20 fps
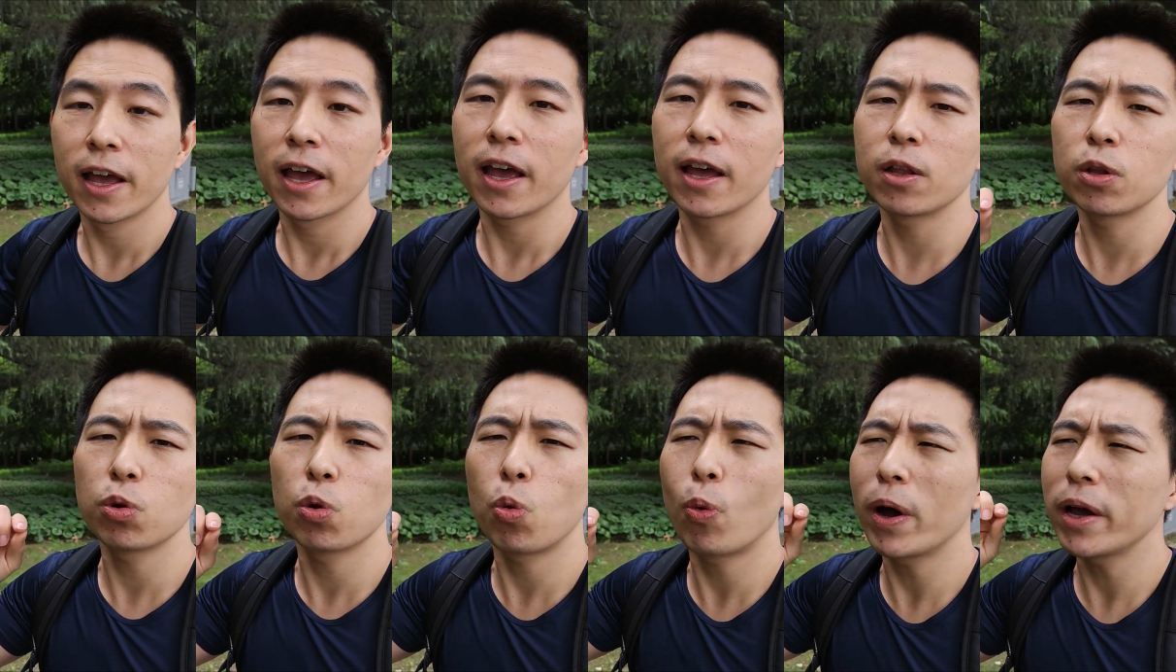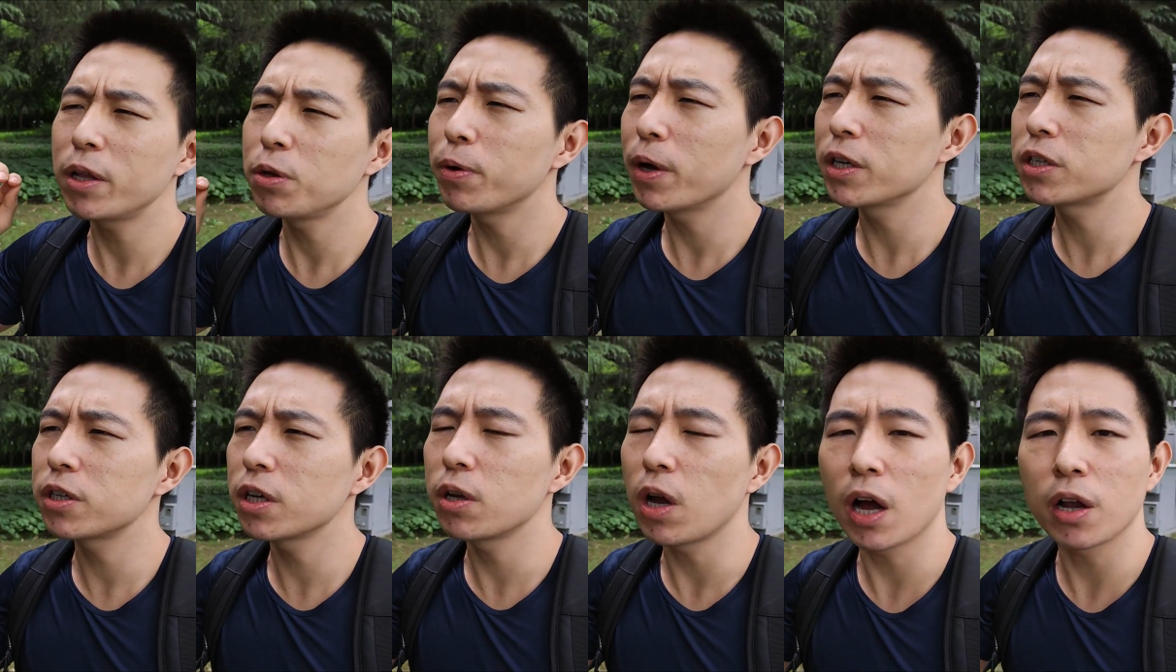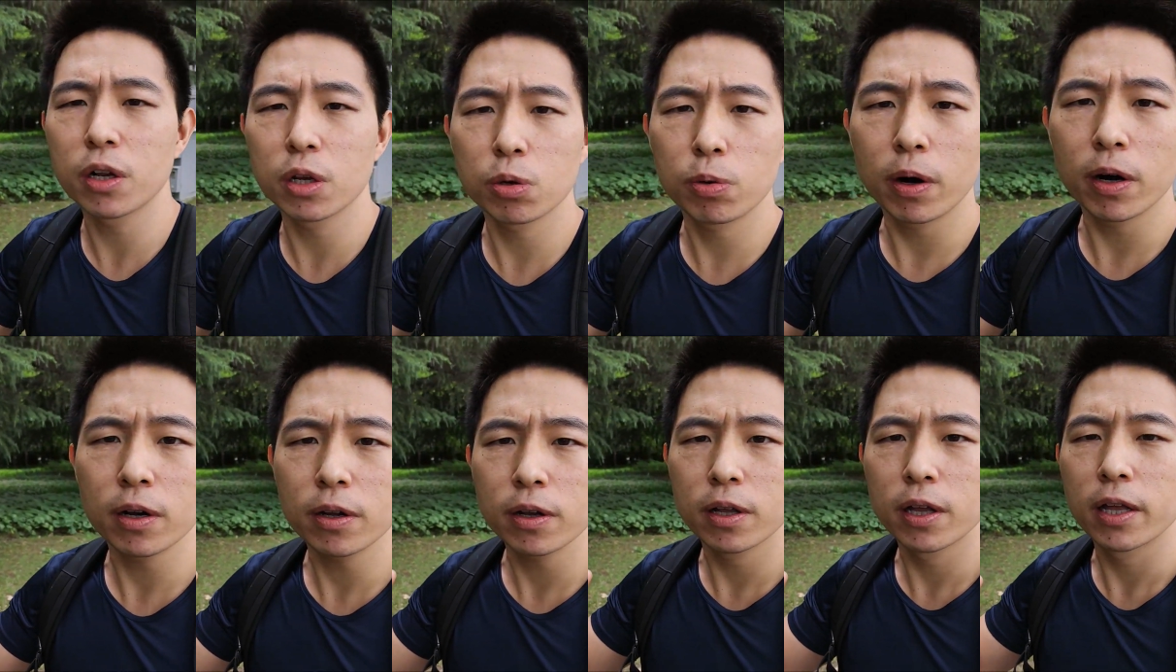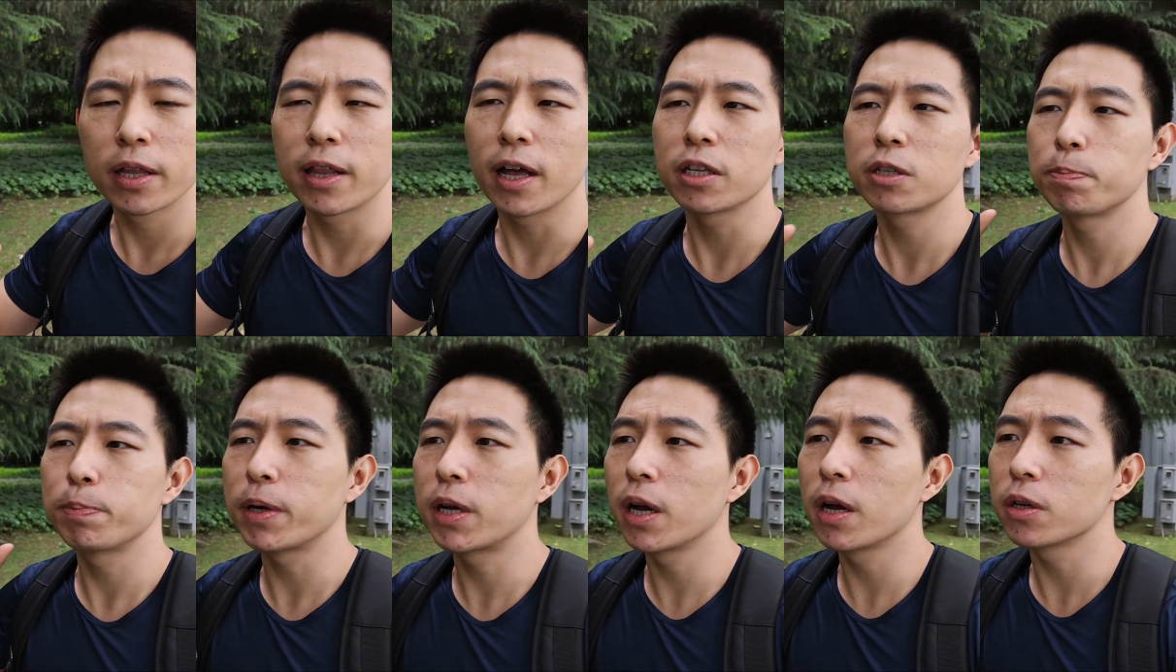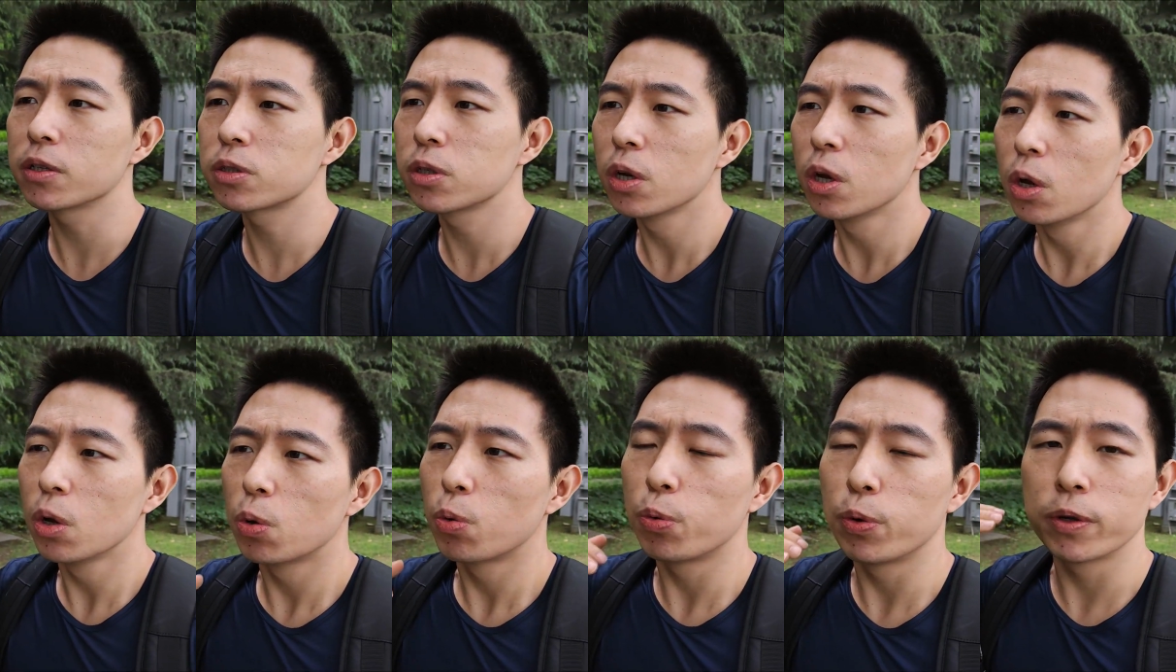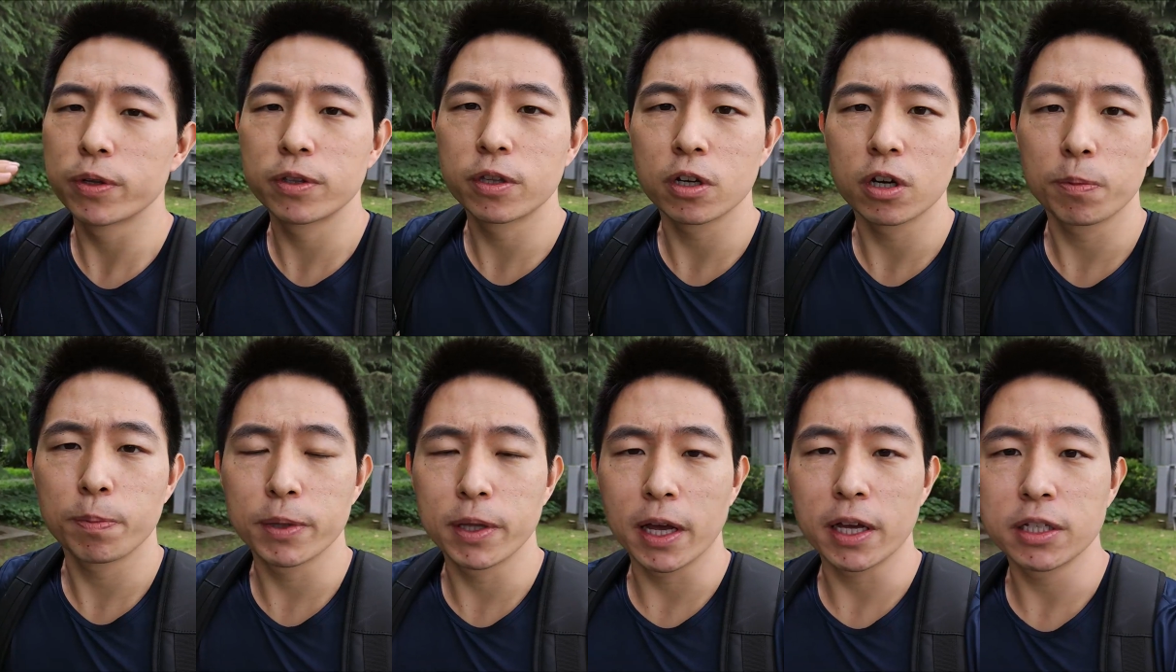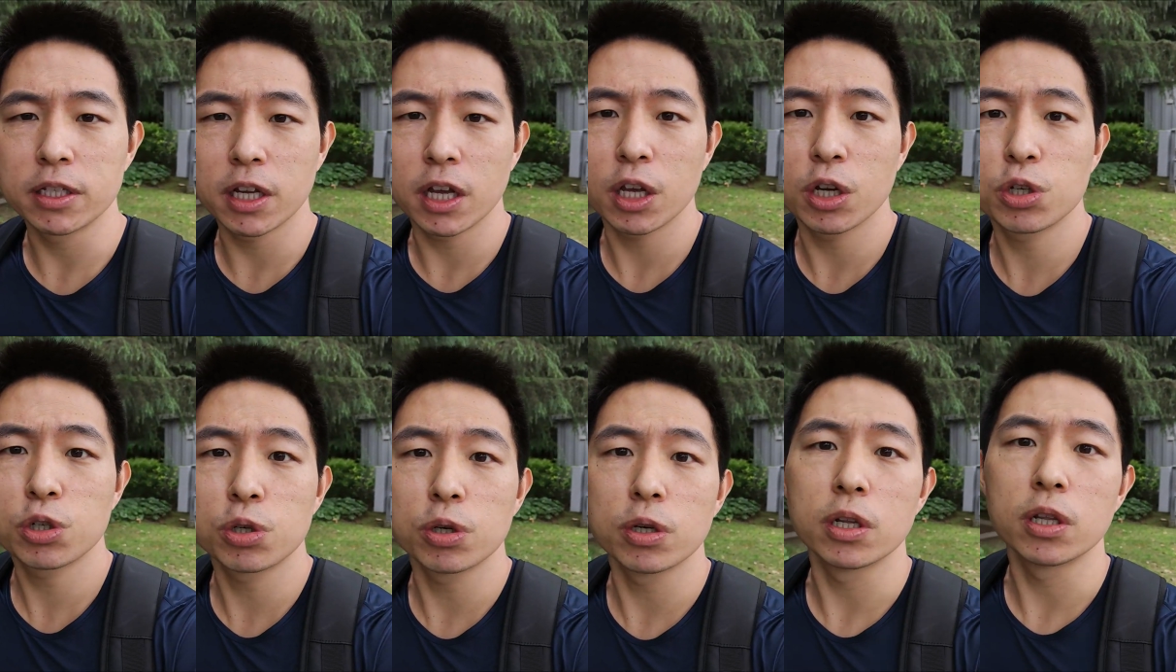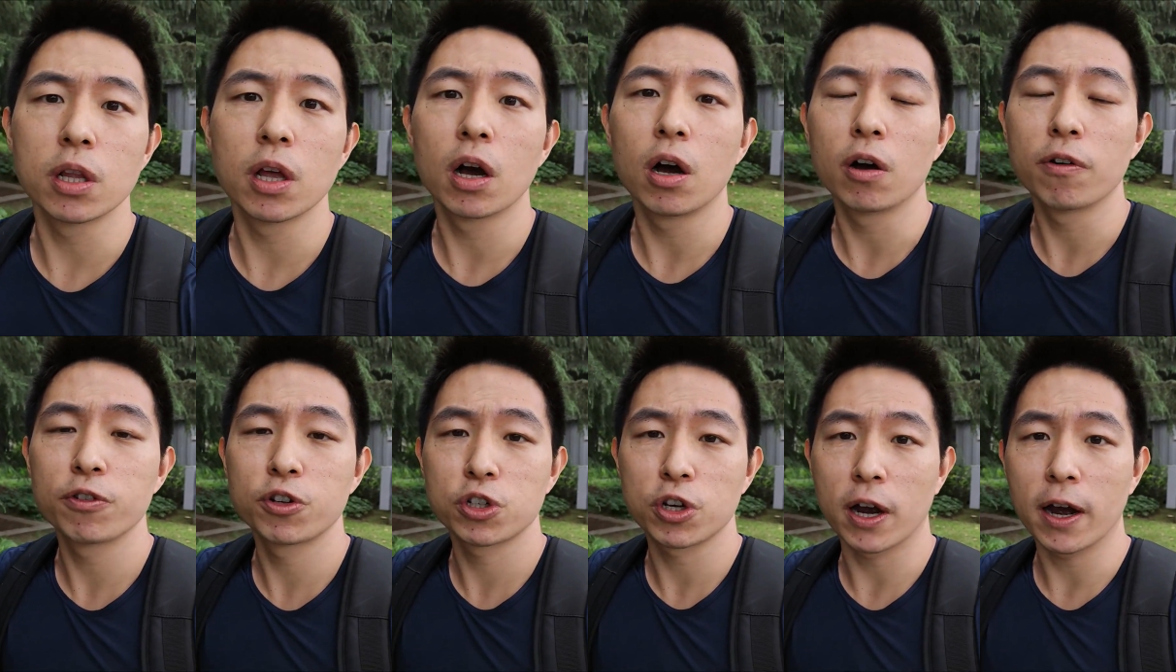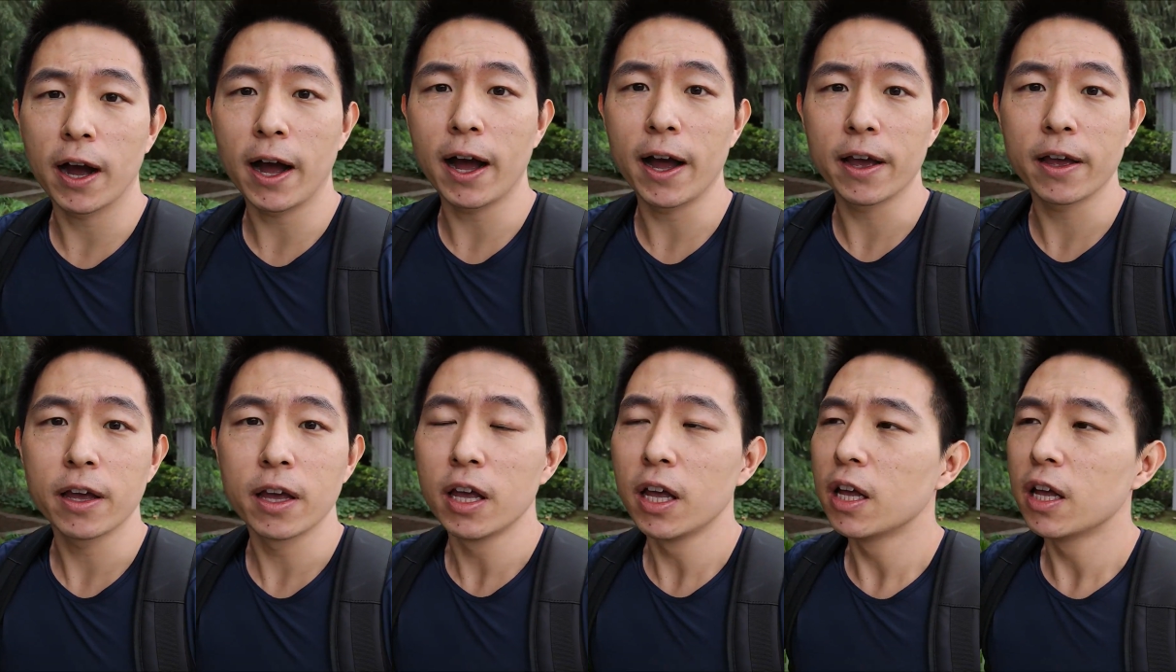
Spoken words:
And why do I say underground? That's because with the urbanization of Shanghai,